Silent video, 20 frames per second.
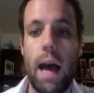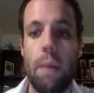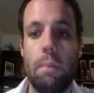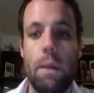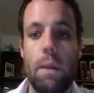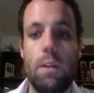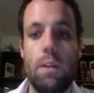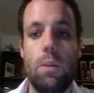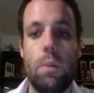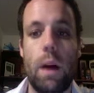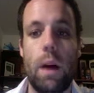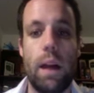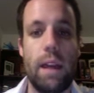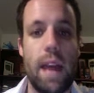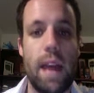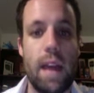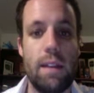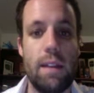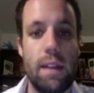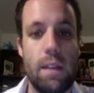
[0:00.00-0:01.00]
Menu bar
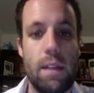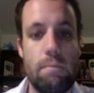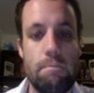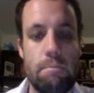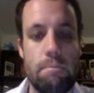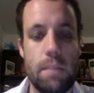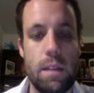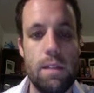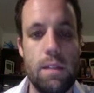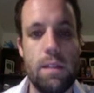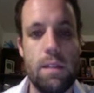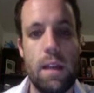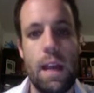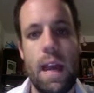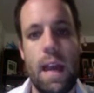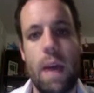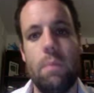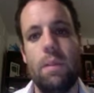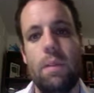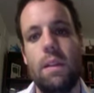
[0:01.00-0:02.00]
countdown is
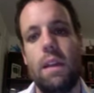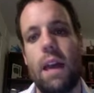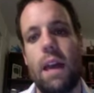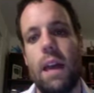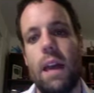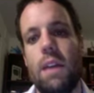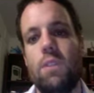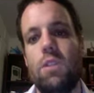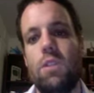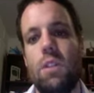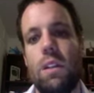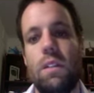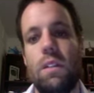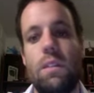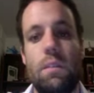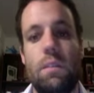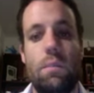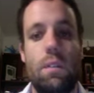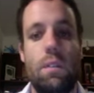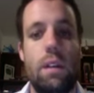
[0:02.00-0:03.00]
an application that is
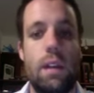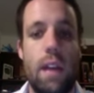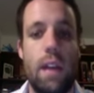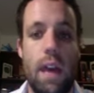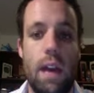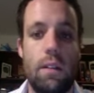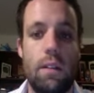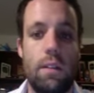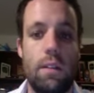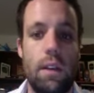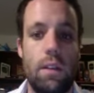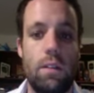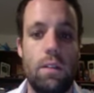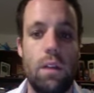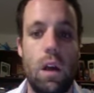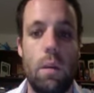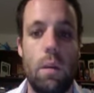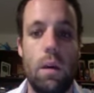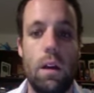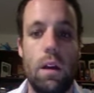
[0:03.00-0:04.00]
simply a countdown
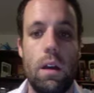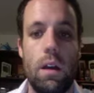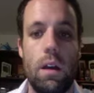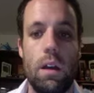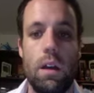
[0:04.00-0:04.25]
timer.